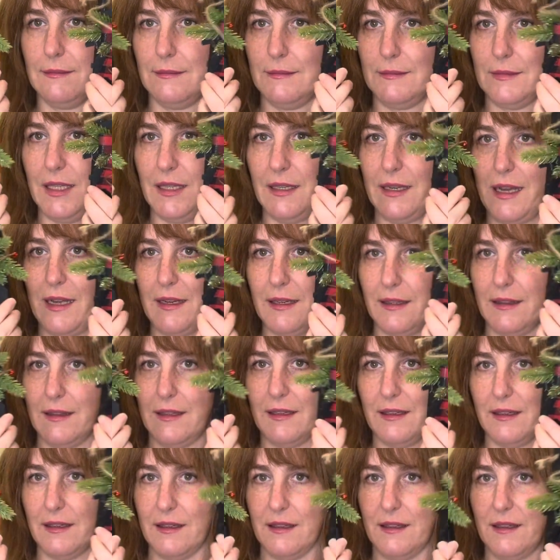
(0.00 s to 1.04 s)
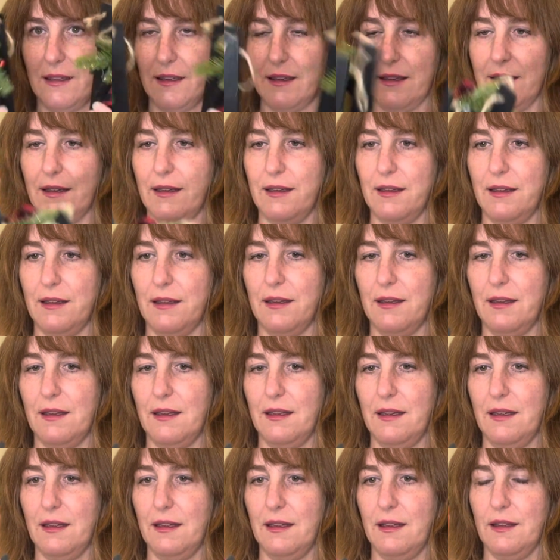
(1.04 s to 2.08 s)
and added the
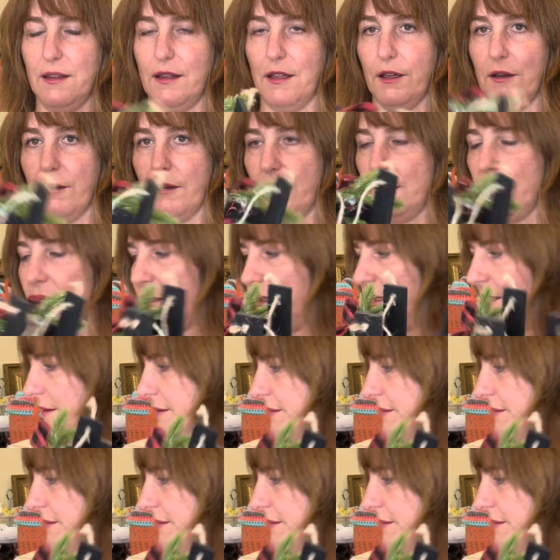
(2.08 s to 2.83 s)
greenery.